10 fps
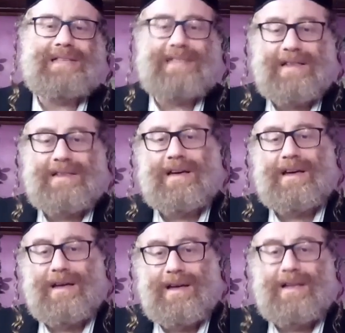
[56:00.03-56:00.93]
I said,
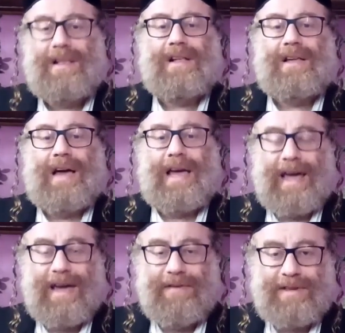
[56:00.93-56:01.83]
uh, I
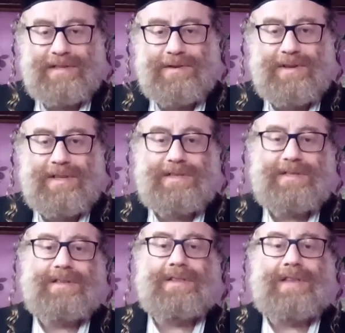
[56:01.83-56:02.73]
have a
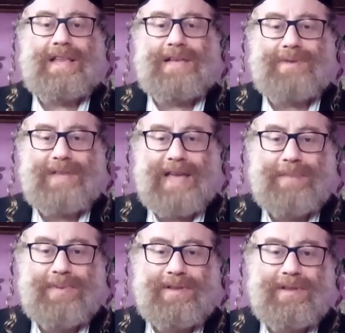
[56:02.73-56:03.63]
students. That that's what
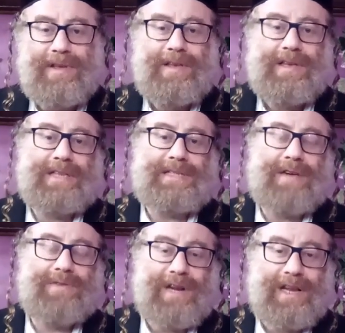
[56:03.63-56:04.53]
happened. He's
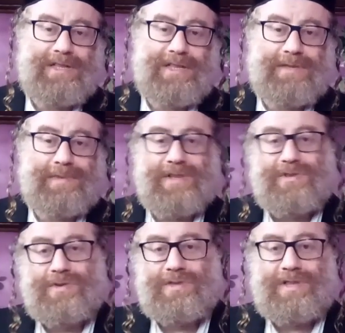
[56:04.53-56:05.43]
now religious, we're
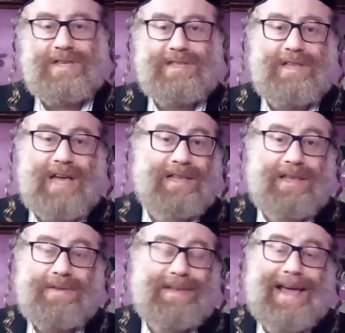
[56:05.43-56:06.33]
Jews, this and that.
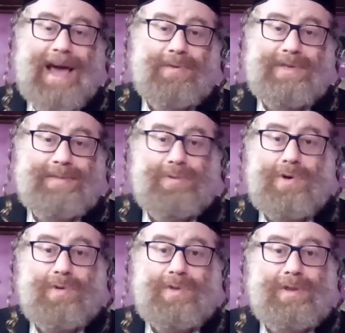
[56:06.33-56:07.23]
He, the guy was
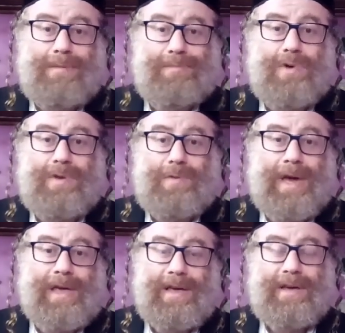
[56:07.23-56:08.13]
blown blown
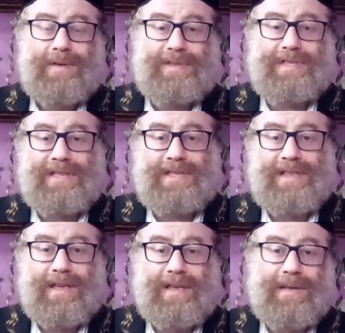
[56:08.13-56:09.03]
away with this
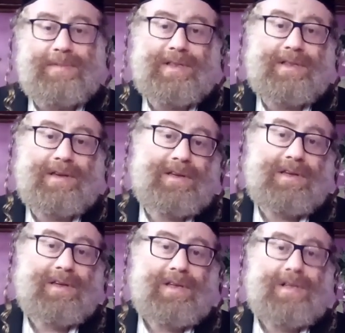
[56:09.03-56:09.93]
thing. I mean,
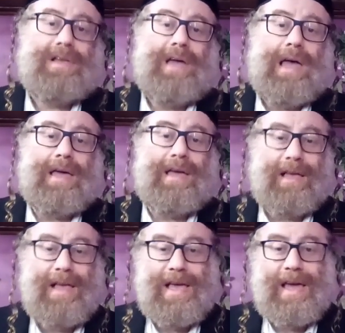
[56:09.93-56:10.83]

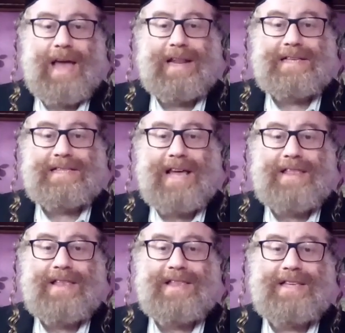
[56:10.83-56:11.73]
uh, and I
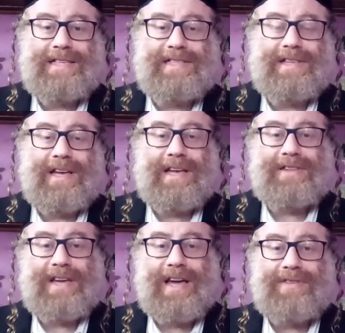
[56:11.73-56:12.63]
said that this is the
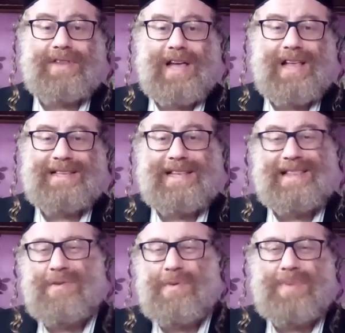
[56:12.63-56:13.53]
three hundred dollars,
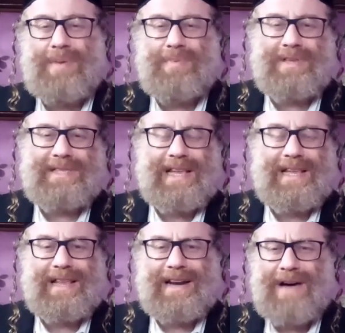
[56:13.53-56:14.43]
and there were people
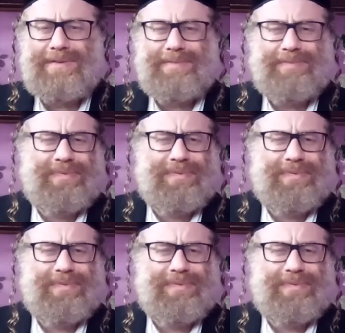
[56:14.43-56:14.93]
standing around.